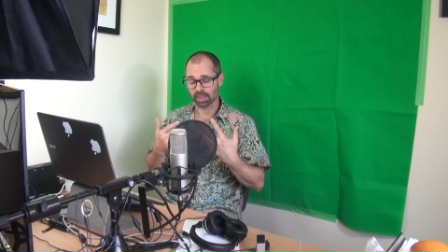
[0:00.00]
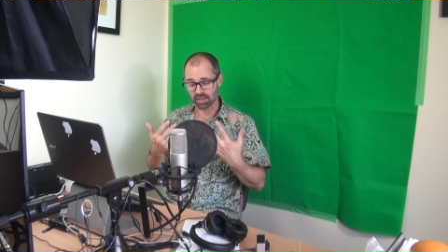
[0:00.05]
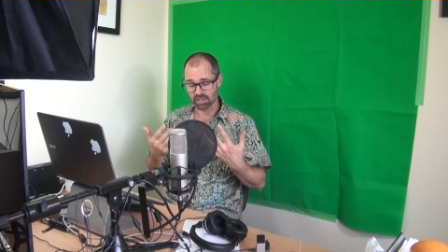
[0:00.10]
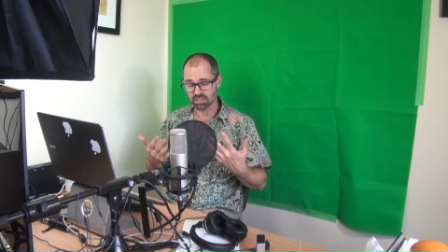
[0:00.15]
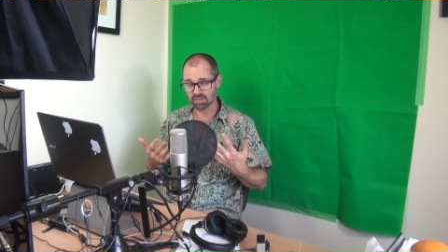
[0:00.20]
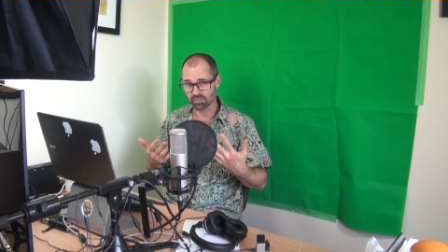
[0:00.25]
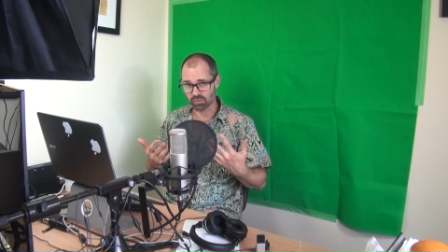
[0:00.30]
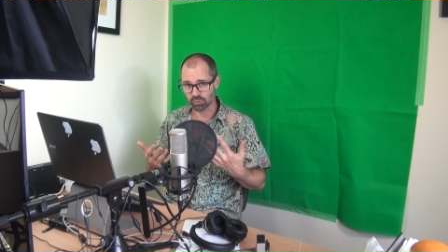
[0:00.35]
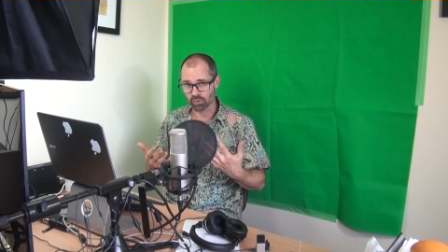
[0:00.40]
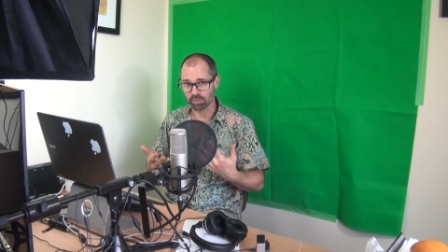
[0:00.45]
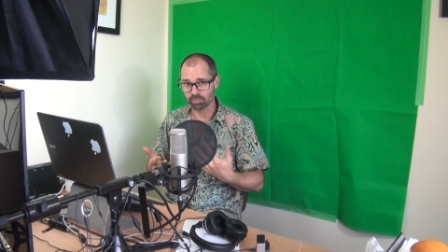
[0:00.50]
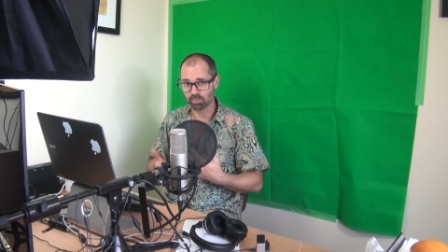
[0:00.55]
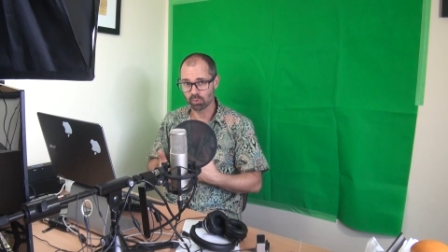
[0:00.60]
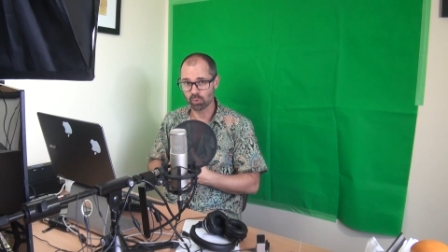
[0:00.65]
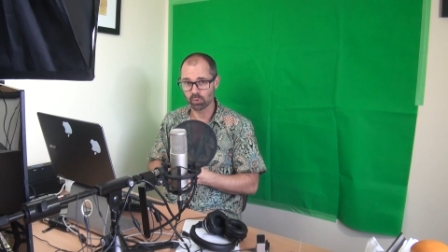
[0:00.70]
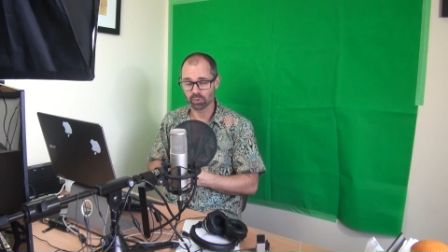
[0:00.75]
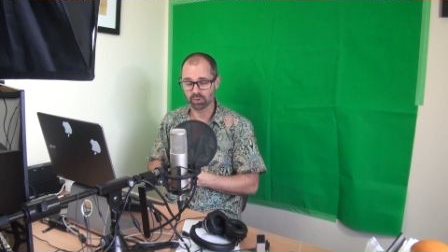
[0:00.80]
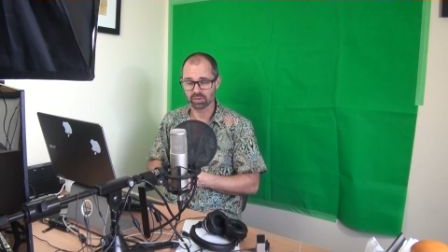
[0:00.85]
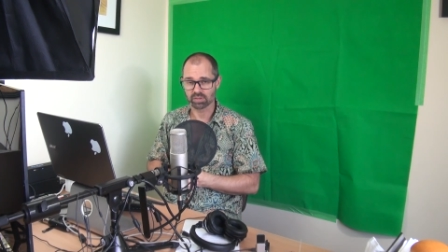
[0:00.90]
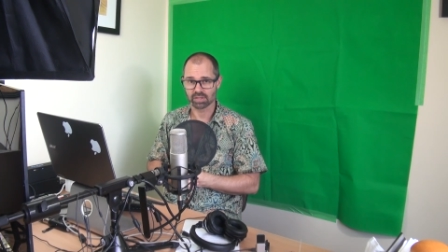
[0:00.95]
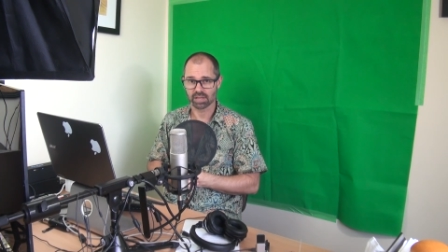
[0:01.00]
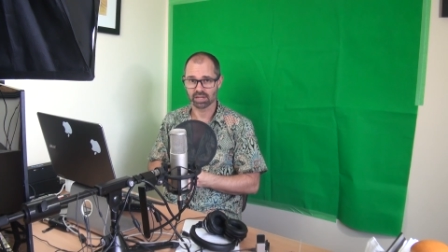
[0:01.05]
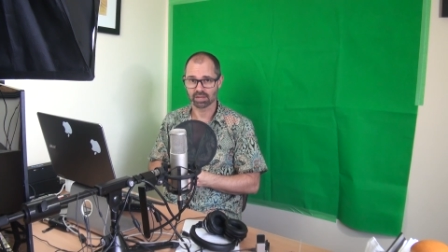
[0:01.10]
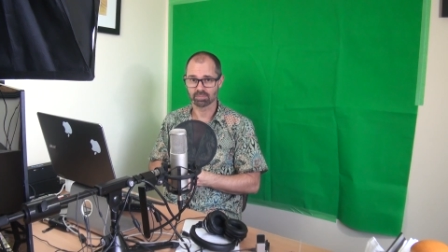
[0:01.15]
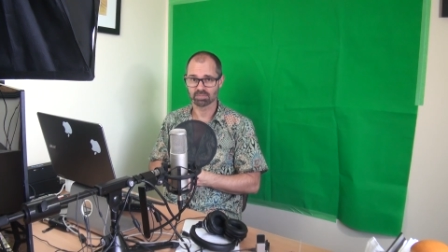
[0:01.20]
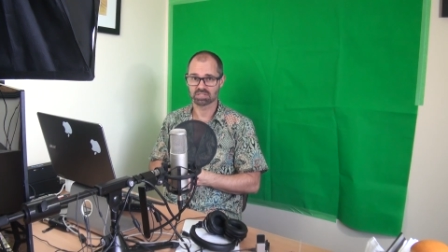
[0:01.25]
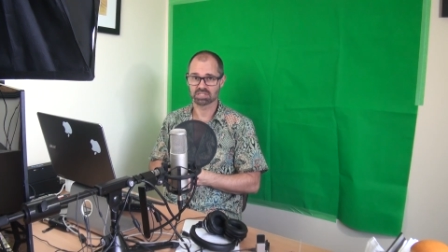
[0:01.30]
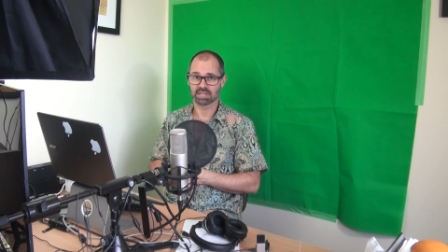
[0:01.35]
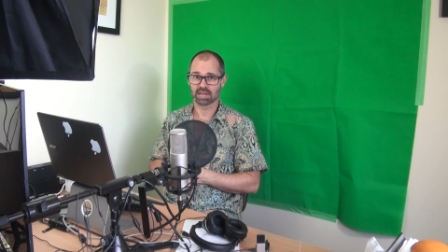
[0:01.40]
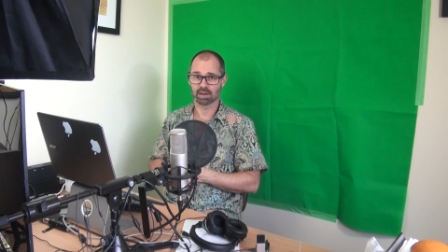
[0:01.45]
is a very important
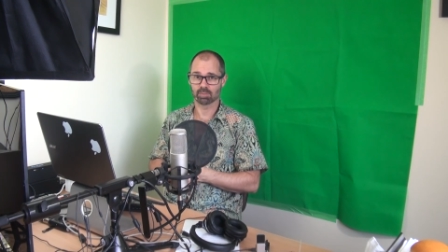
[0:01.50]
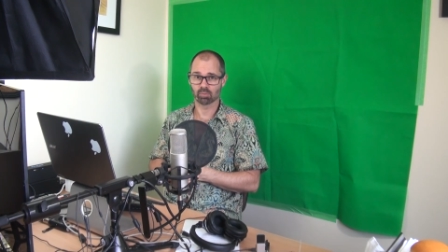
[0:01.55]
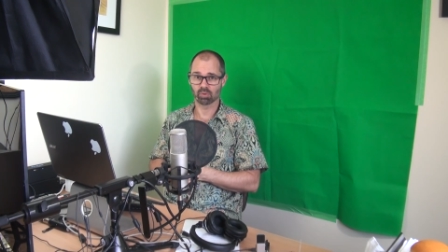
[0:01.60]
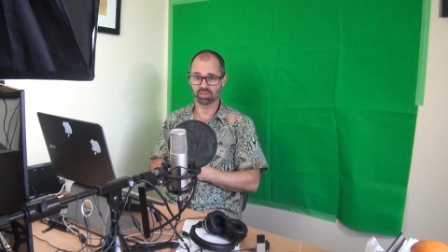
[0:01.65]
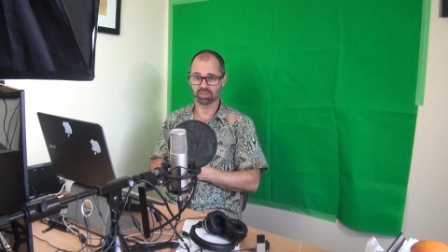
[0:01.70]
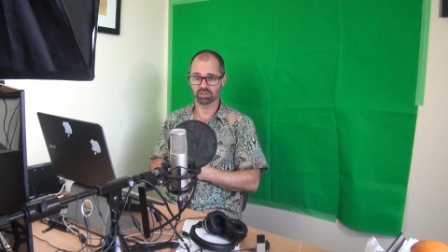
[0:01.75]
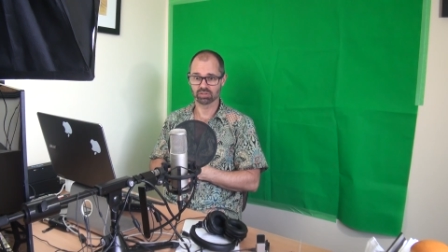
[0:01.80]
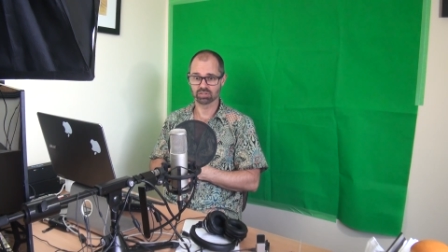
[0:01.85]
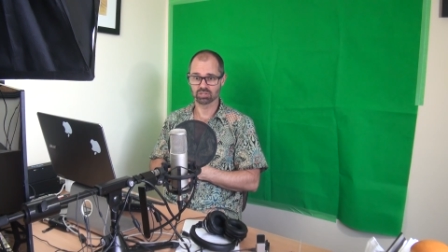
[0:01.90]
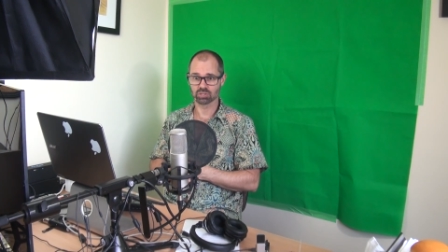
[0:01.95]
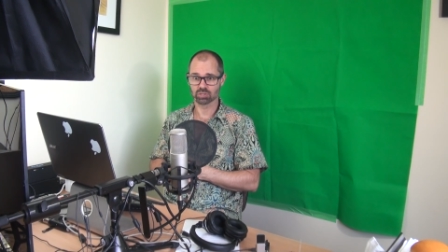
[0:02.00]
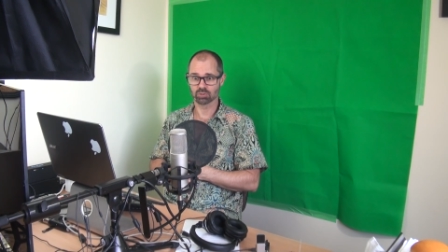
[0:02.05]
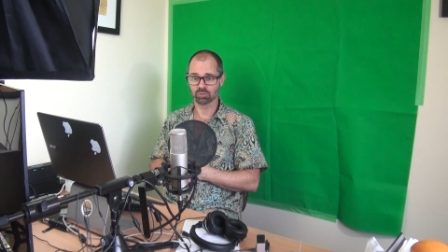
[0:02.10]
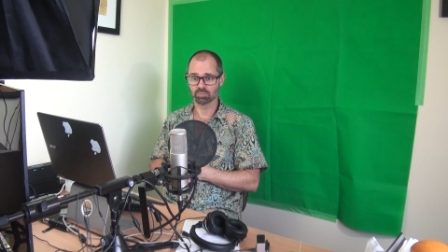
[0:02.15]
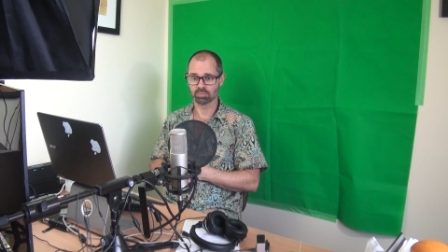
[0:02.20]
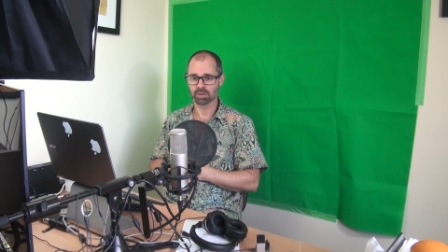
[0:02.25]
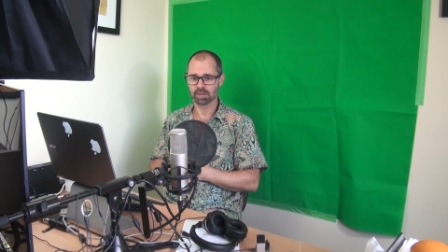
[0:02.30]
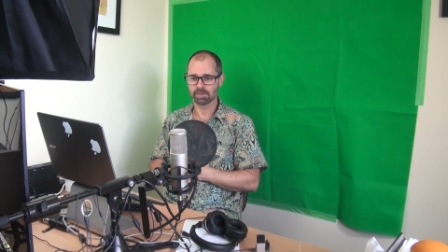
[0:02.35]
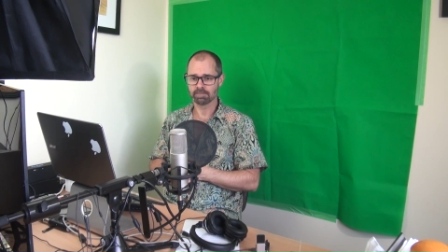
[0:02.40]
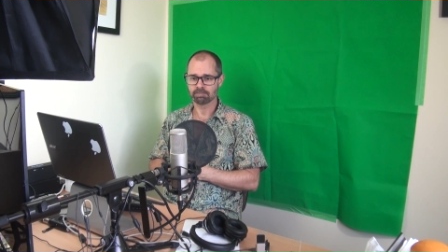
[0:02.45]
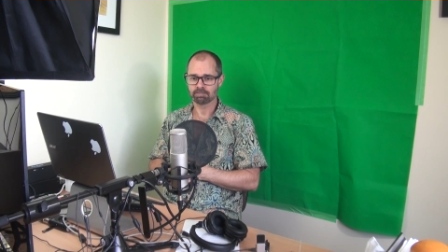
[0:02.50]
um, setup within Zoom.